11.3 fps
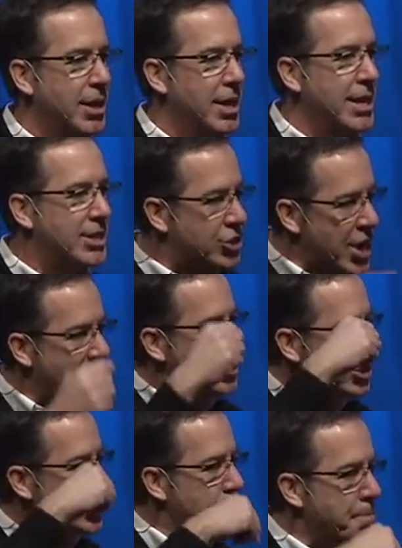And it's not
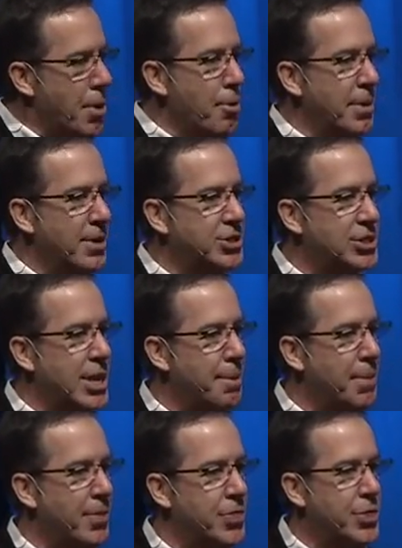just the moment of the sin,
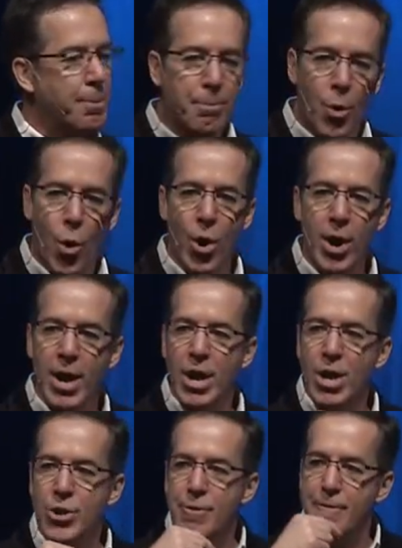but the more
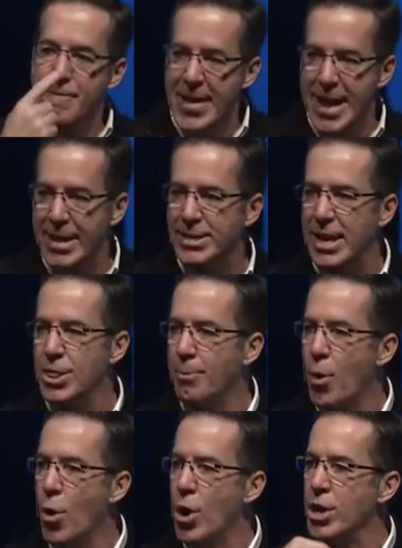you vent and the
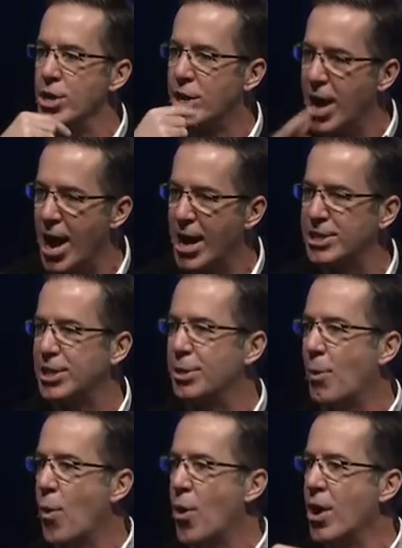more you cuss and the
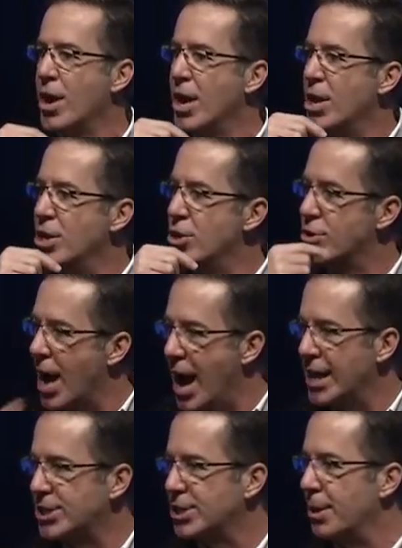more you
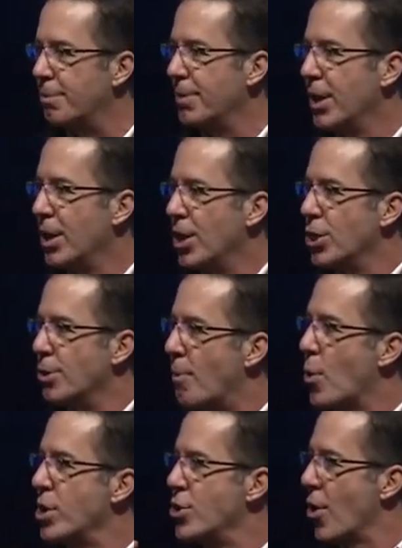gossip, the
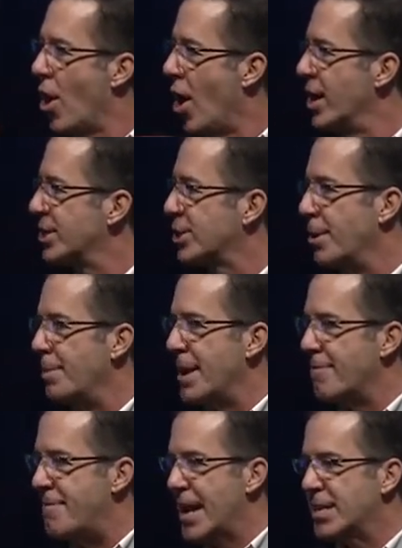more your heart is going to be
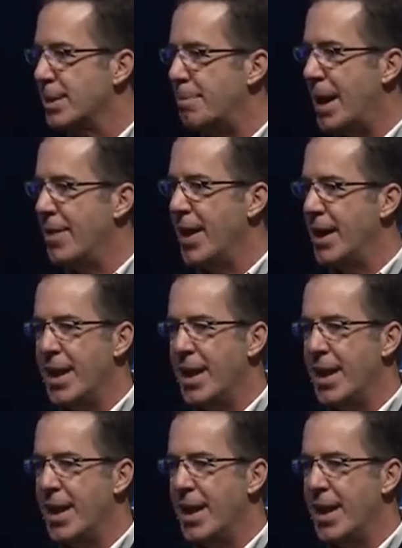affected by that.